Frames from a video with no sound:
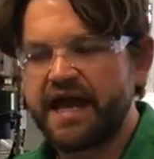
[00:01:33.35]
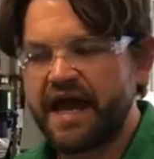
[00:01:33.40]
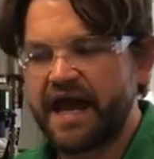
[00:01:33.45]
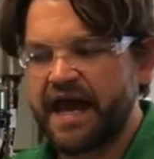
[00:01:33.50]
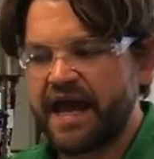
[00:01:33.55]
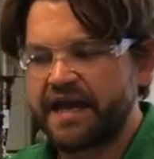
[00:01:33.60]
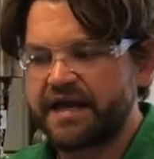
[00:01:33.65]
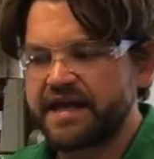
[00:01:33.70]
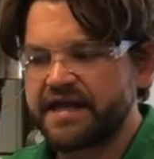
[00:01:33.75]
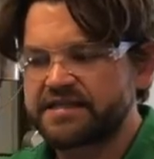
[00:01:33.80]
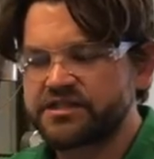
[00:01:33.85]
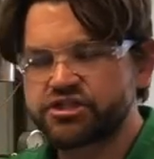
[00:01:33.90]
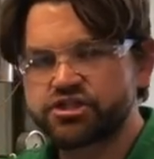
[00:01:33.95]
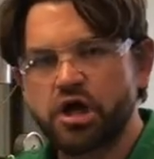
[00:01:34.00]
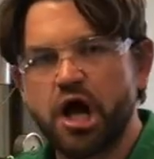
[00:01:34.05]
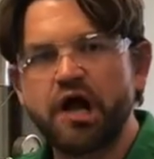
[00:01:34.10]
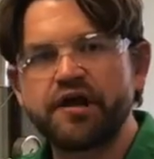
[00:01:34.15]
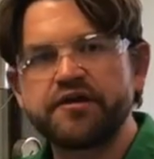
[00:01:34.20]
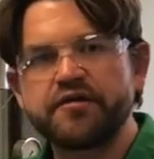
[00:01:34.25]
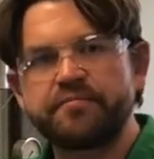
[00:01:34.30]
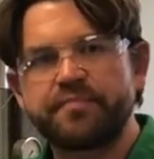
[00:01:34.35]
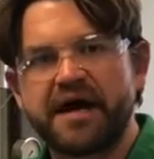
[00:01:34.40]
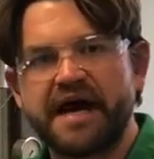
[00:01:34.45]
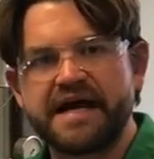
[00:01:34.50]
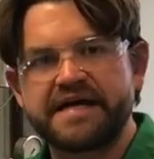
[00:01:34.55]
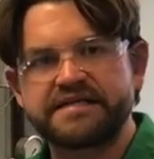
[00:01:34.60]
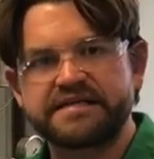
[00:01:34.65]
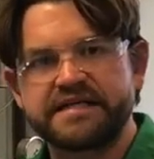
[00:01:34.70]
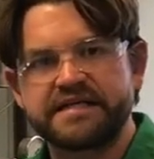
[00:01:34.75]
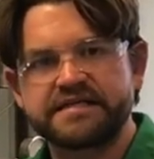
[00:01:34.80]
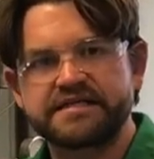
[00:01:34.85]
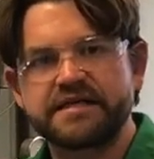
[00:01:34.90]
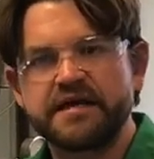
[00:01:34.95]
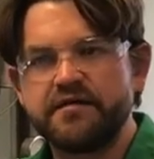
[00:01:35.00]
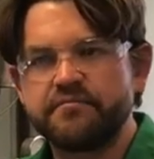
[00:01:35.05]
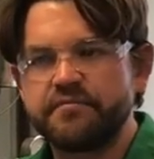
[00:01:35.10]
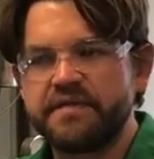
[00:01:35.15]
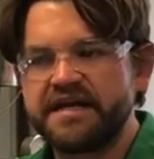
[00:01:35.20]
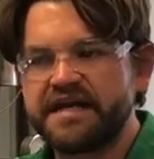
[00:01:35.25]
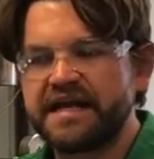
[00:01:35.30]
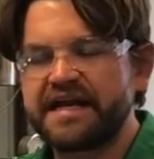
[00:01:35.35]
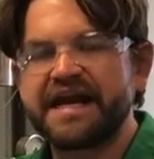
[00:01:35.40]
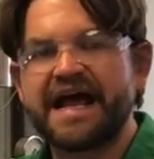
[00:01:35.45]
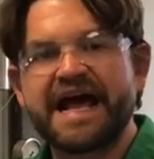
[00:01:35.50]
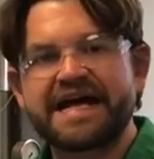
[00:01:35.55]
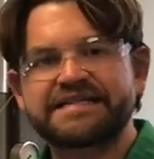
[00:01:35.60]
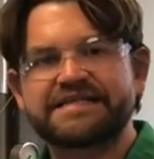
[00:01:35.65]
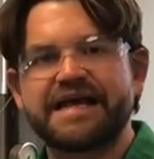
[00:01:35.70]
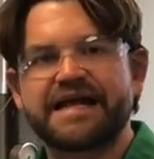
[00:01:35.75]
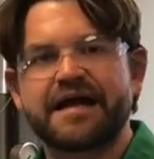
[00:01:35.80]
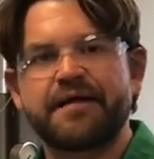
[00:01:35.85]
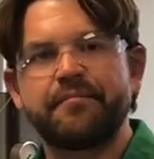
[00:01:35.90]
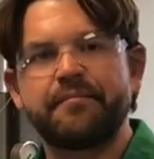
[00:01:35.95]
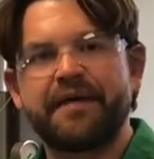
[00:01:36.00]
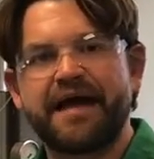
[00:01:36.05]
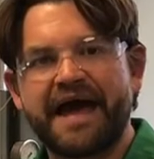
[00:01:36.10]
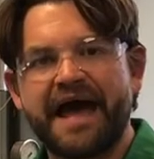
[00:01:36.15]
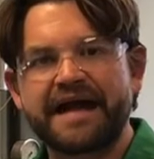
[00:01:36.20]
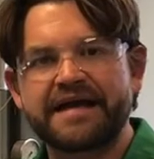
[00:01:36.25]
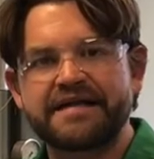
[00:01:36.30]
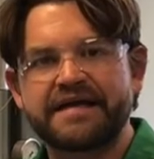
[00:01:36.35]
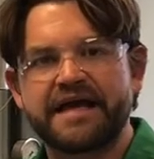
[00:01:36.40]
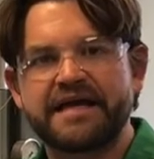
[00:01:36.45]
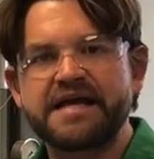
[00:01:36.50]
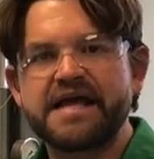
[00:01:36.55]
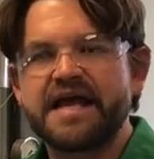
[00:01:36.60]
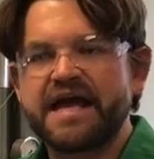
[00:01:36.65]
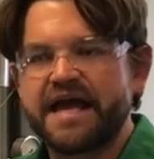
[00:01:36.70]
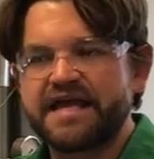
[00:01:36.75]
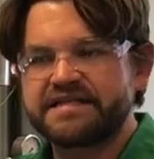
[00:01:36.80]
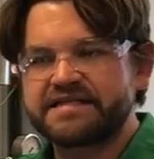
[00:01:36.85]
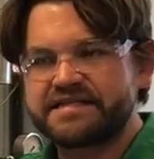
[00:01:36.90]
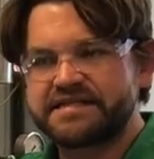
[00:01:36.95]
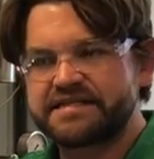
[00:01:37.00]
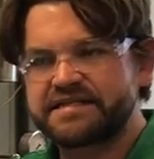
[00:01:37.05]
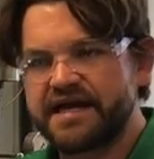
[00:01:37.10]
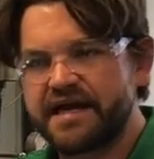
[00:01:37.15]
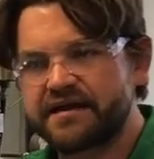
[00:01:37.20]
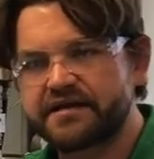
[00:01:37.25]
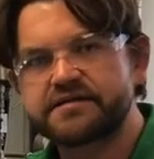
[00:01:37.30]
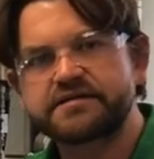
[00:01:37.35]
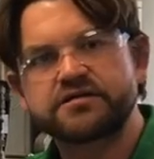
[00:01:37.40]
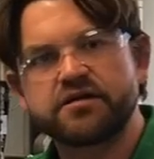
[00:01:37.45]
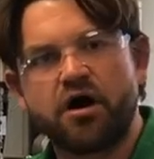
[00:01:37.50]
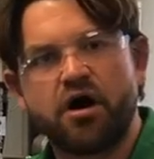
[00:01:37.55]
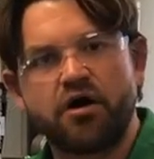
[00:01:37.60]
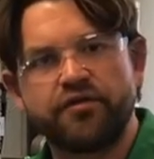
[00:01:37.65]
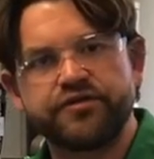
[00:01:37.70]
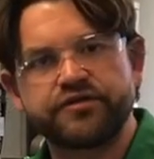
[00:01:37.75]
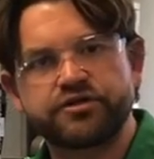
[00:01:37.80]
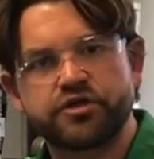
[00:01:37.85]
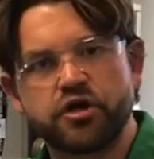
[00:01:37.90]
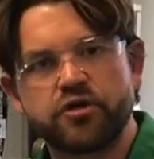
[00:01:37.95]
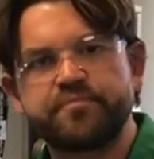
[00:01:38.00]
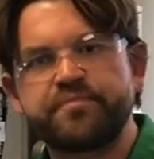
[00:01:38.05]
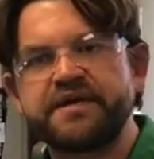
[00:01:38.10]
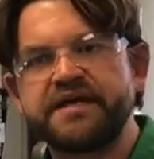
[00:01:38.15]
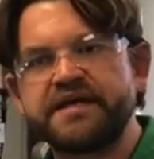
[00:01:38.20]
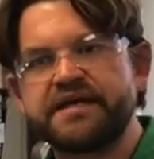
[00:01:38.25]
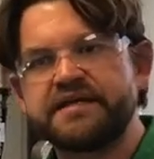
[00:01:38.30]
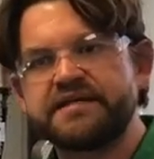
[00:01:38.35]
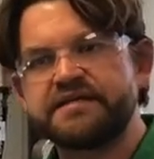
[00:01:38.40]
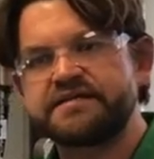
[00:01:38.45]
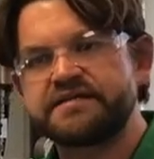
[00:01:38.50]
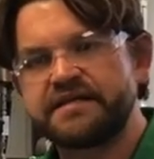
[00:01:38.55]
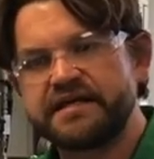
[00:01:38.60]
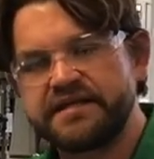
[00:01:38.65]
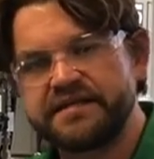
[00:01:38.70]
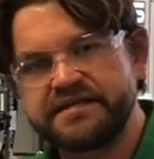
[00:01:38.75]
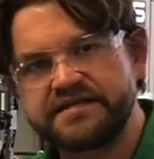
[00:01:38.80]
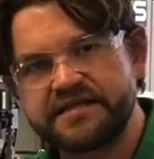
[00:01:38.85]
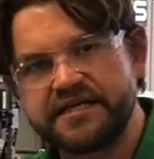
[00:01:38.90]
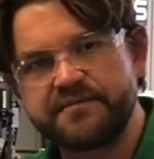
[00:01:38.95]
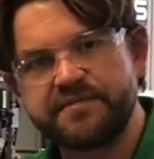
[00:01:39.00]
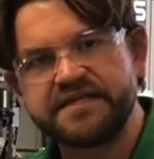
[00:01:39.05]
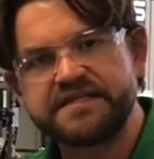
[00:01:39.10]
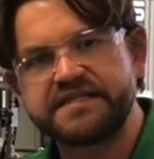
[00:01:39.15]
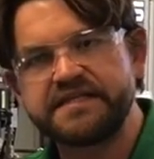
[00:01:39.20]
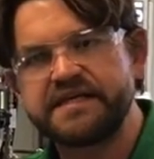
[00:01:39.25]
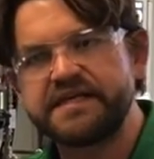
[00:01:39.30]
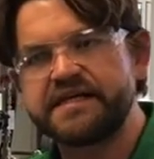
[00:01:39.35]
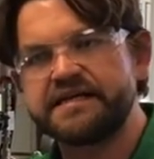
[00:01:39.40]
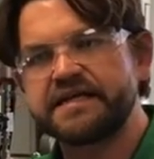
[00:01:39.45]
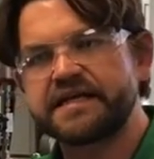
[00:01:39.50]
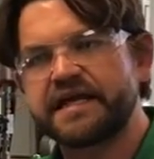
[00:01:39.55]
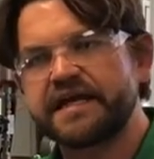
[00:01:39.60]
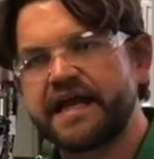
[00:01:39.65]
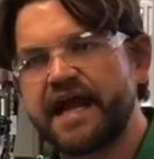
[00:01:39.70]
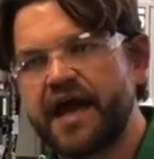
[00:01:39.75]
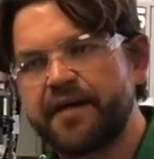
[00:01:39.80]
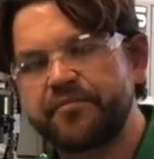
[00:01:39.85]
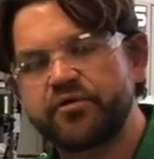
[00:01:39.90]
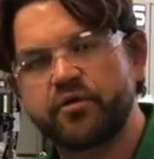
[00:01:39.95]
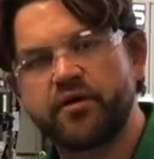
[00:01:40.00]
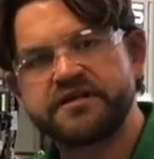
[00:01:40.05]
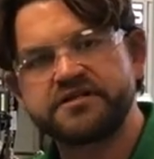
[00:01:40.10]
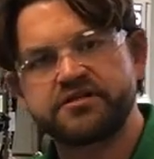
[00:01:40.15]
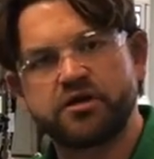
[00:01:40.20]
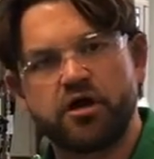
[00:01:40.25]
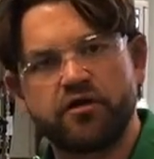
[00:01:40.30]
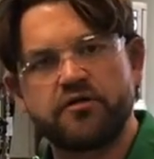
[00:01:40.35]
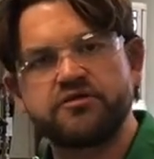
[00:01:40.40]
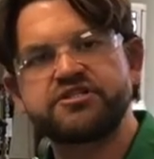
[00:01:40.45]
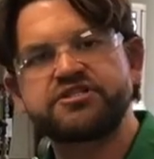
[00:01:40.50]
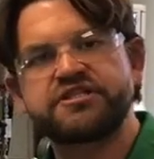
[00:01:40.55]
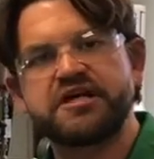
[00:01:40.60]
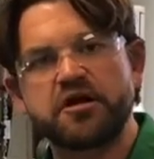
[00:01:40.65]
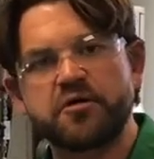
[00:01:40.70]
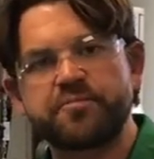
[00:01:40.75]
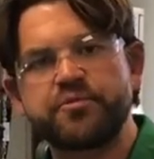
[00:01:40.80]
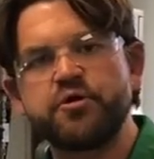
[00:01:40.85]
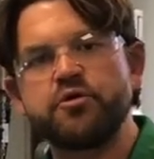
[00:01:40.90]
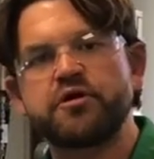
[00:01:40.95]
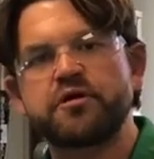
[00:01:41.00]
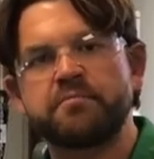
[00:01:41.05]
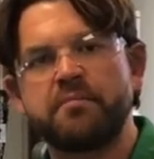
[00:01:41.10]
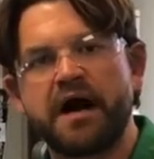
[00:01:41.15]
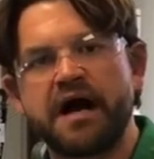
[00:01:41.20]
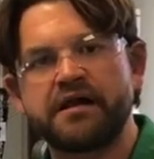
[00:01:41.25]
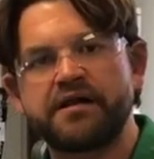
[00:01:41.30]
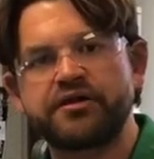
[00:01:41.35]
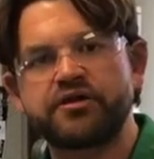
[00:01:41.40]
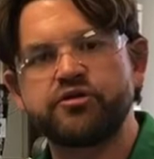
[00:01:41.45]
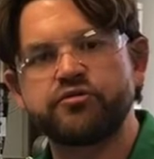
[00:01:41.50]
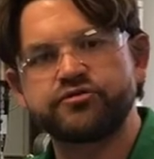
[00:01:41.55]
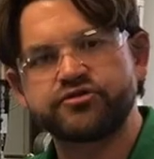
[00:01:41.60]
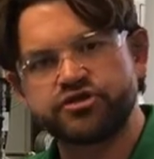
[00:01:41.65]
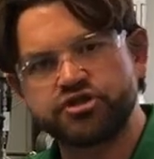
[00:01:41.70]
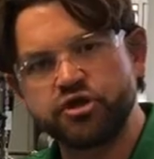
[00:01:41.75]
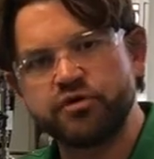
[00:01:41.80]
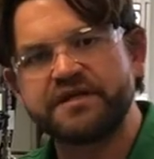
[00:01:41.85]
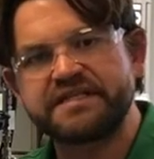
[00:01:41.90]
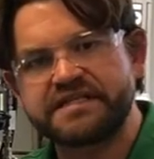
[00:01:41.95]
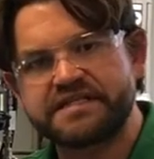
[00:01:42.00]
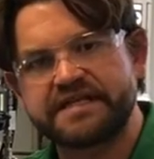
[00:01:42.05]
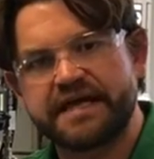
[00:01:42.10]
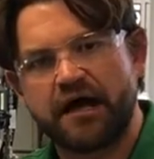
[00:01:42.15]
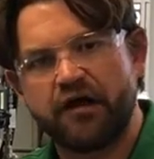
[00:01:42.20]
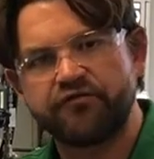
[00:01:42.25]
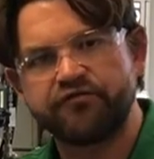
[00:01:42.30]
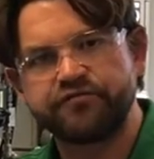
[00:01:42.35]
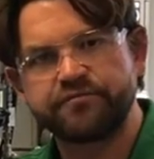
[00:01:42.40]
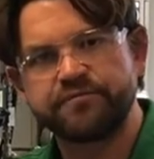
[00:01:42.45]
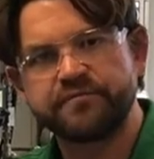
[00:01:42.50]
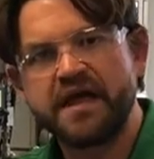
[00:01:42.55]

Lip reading: And it solubilizes, meaning it acts like a magnet. It sticks all the terpenes, the CBD, the cannabinoids, and all those therapeutic molecules to itself.